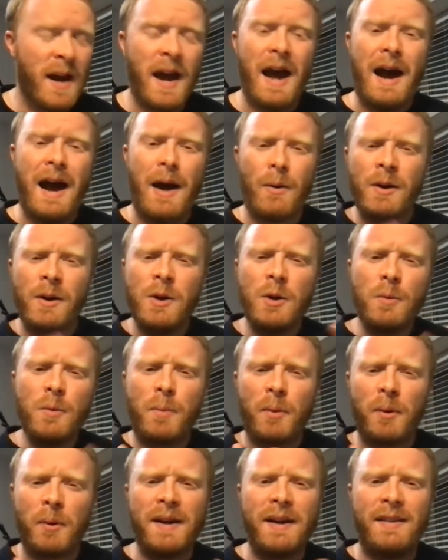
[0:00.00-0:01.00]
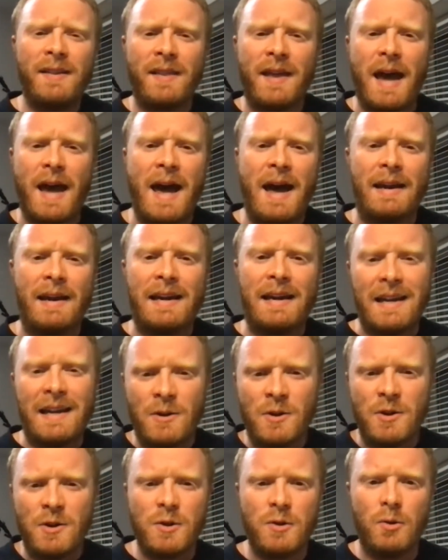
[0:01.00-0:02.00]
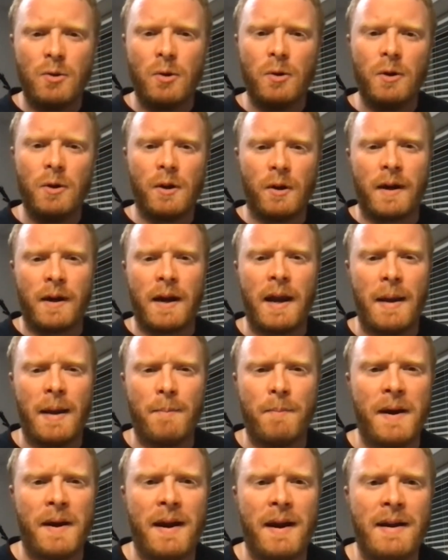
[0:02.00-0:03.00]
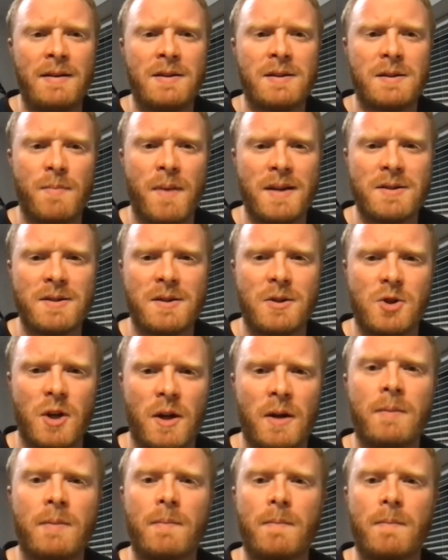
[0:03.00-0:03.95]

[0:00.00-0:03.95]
How are you bringing that into your campaign's messaging?